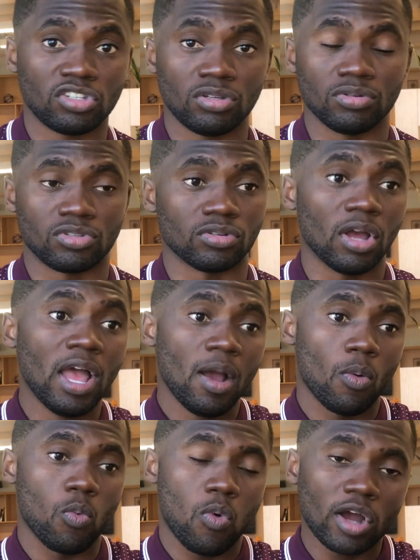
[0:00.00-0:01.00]
you. So
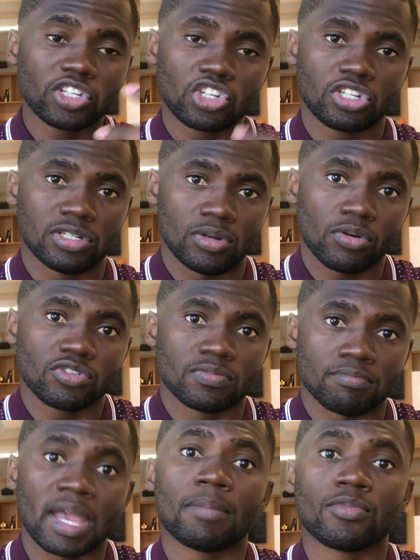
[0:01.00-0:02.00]
watch those
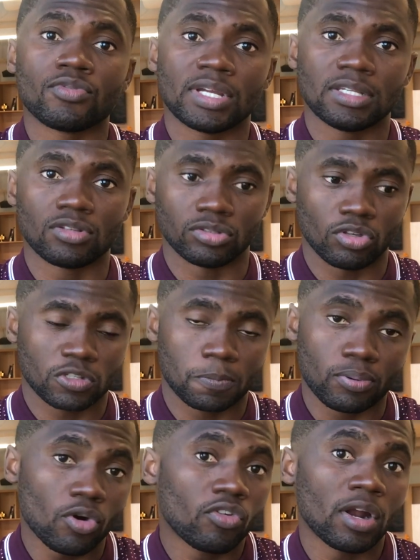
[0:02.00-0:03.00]
memories or those
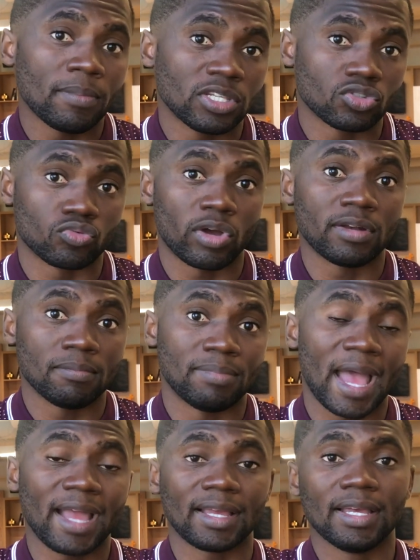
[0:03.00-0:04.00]
programmings run
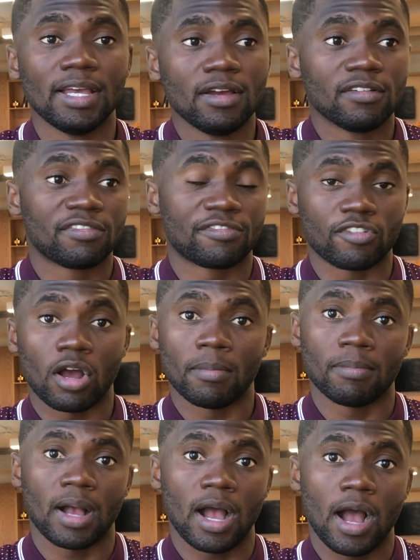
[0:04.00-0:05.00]
back
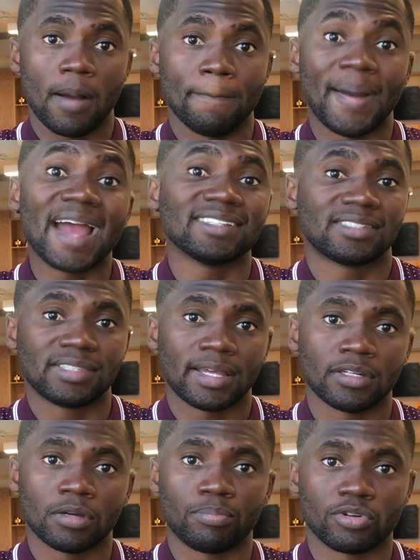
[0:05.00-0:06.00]
from a
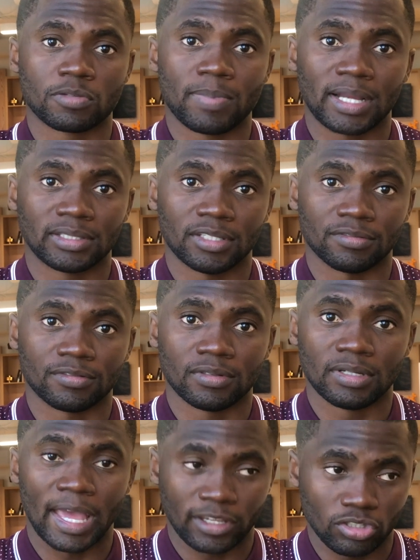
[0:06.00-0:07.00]
bystander perspective,
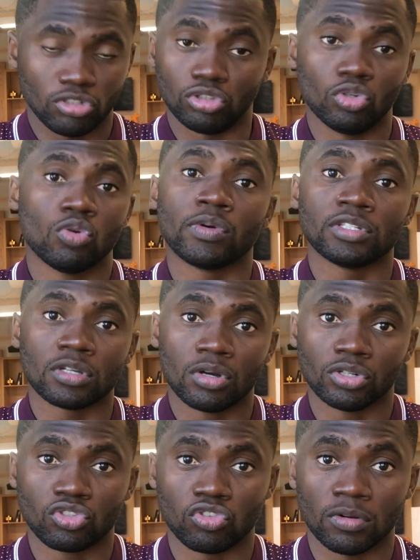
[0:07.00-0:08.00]
like you do when you go
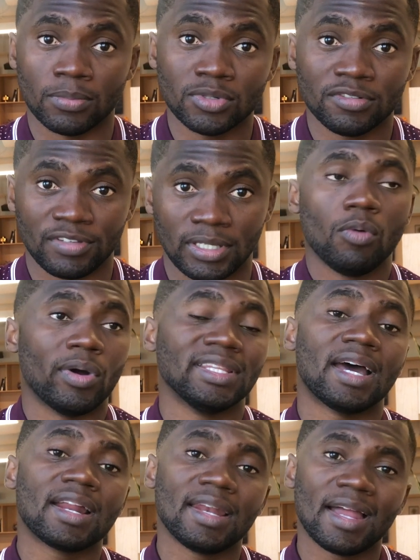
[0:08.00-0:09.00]
to a movie. What
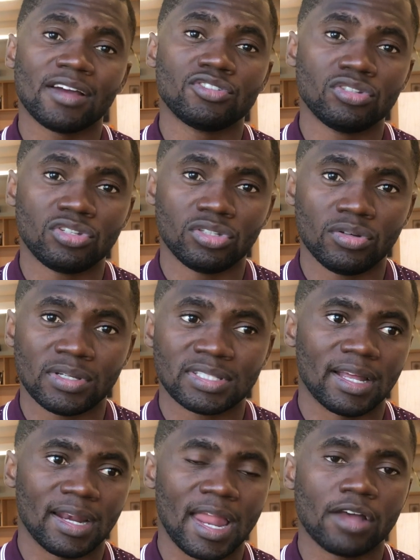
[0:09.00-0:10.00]
that allows you to do is
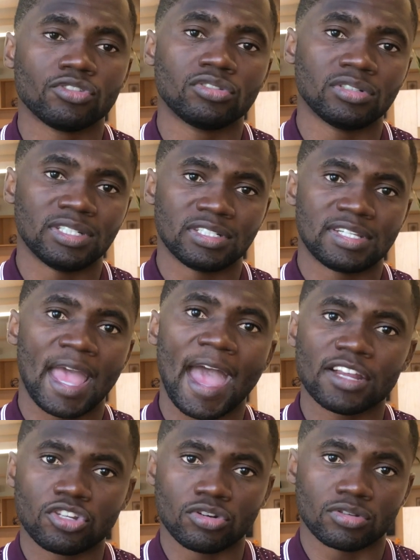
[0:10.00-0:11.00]
it allows you to
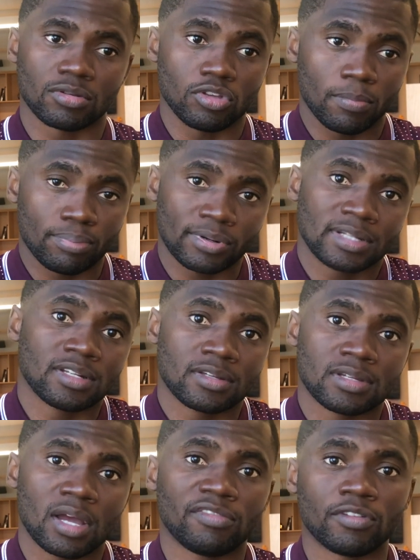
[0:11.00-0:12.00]
detach your present
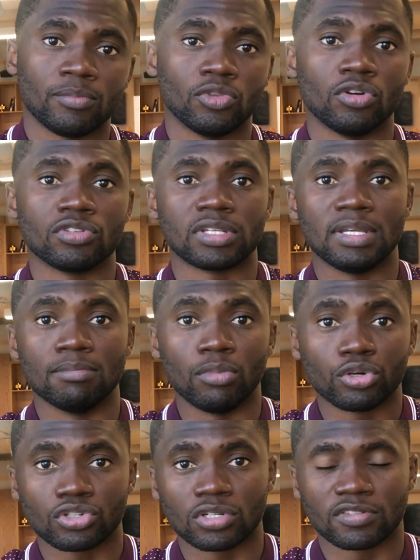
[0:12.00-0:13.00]
self from those
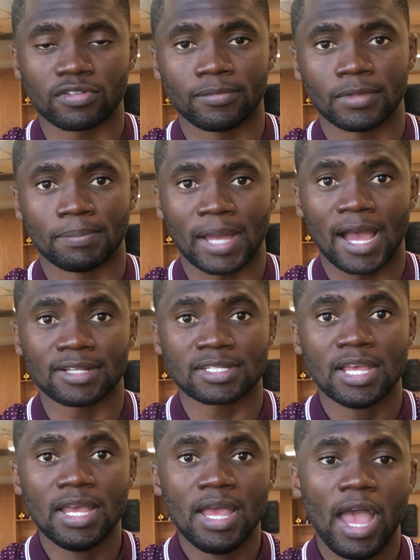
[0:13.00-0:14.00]
emotions from the past,
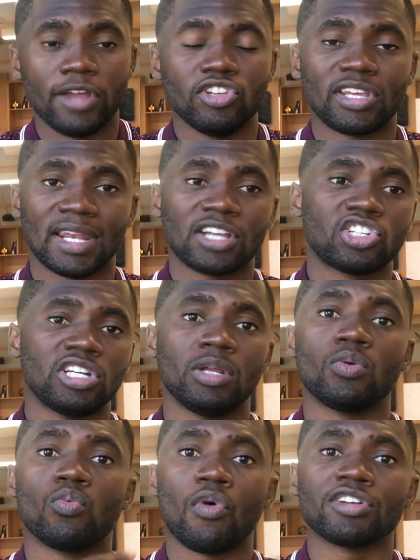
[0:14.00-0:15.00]
and you can actually
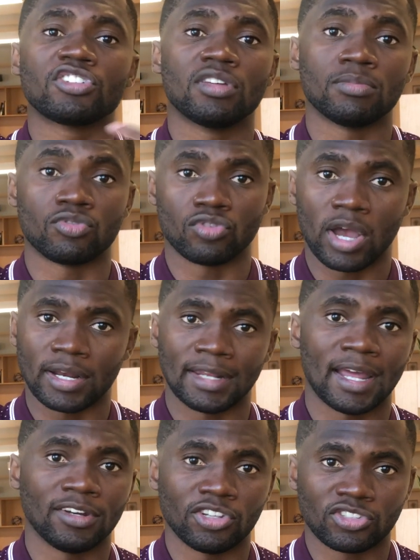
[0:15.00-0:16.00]
watch them run and
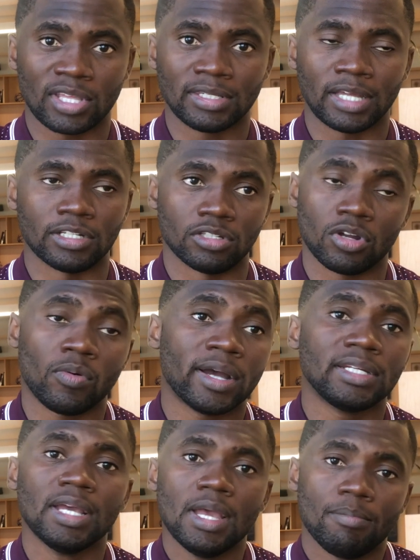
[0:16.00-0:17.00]
understand that, you know
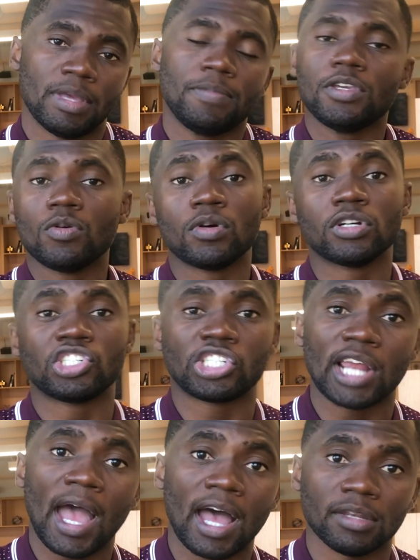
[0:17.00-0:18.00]
what, maybe you were a
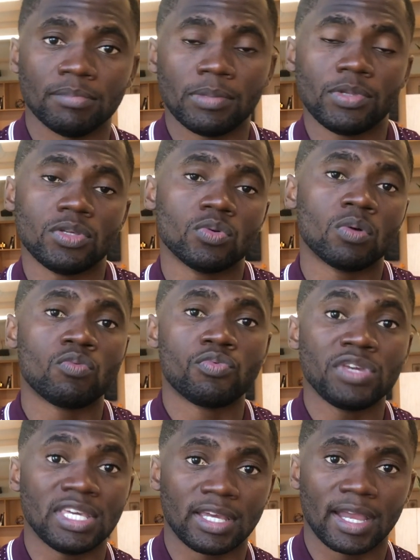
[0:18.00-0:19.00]
child, maybe you were
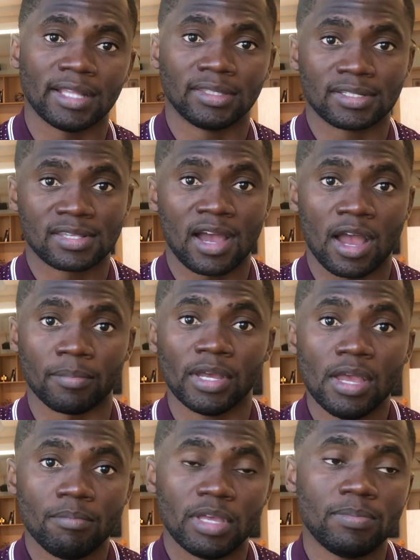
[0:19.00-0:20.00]
weak at the time,
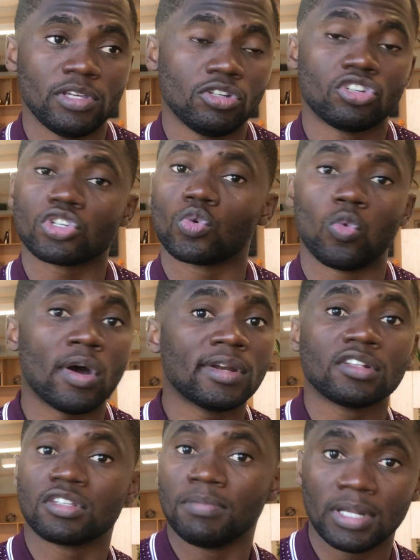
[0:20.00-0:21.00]
maybe you just wanted
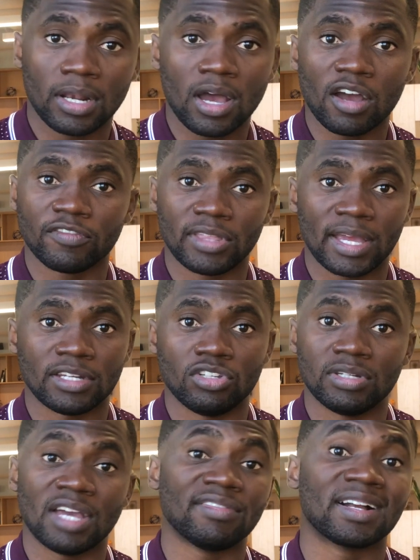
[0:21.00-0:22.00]
to be loved and you
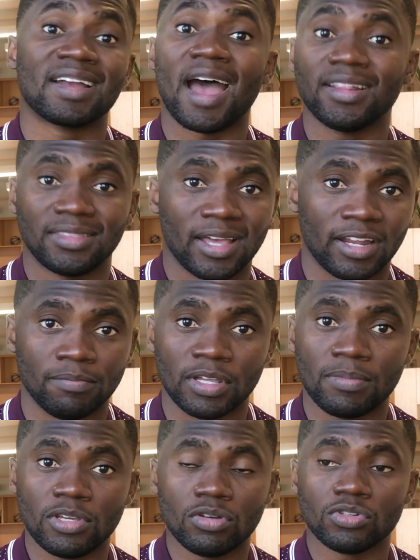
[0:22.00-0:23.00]
never got that,
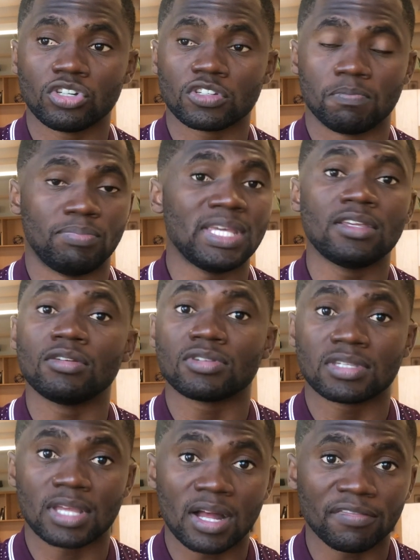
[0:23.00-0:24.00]
maybe you were just being
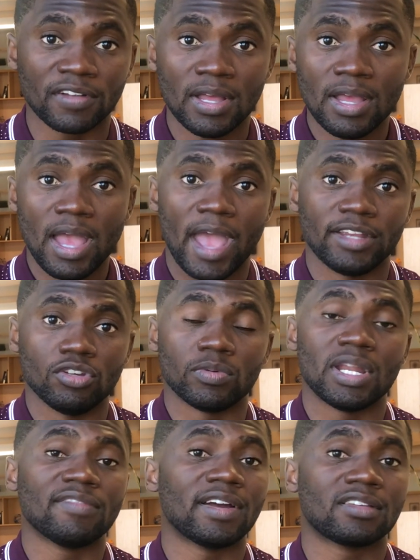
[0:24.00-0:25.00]
yourself and you were
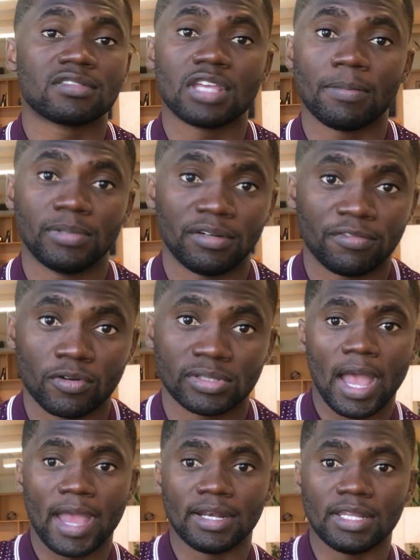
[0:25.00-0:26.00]
never accepted for
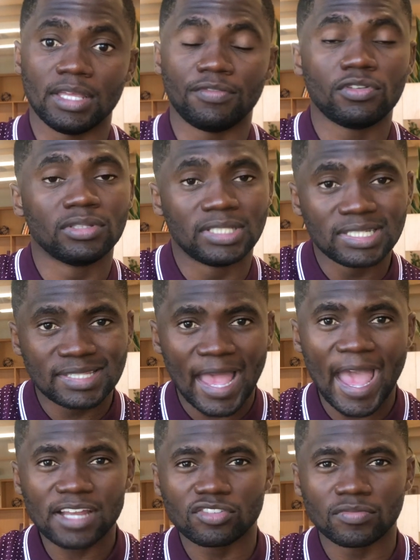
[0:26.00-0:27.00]
it. And if you
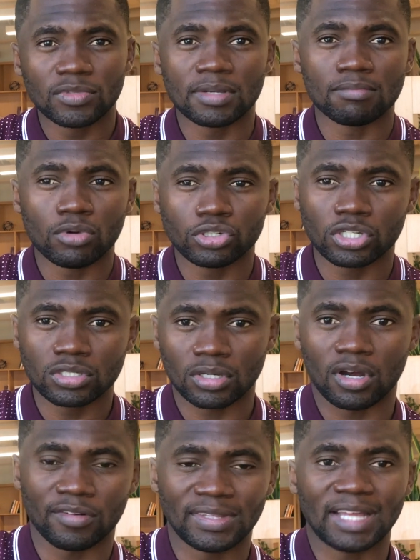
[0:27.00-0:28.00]
detach from the emotions
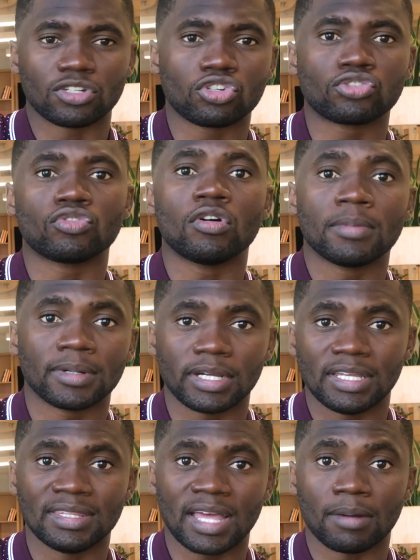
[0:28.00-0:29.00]
of that trauma
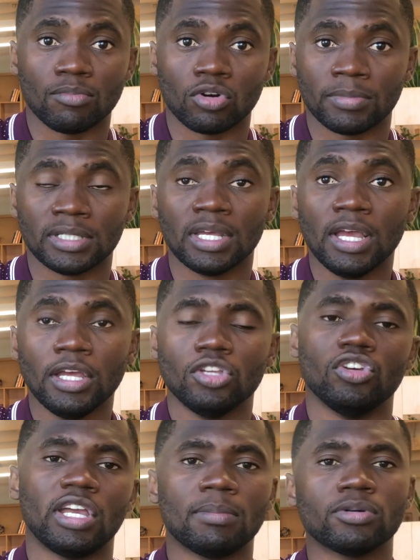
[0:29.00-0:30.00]
in that moment,
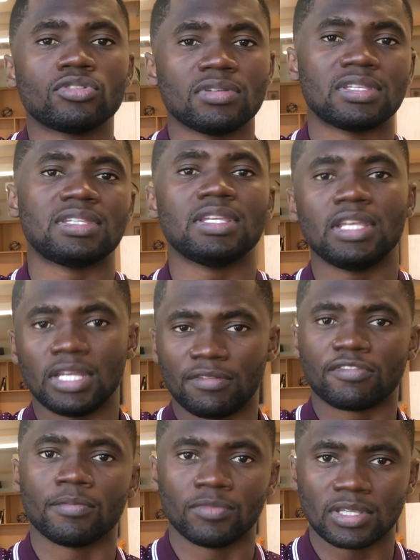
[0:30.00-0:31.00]
you're able to see it
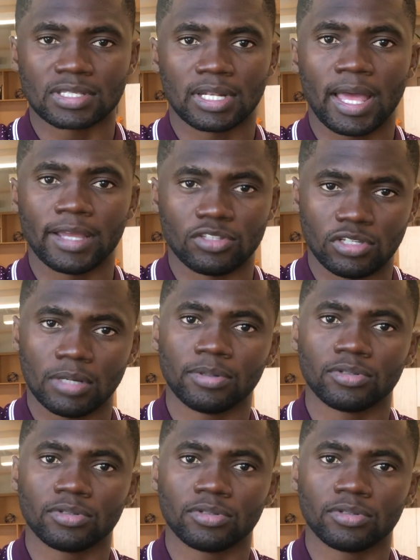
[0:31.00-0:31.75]
from this light, you're able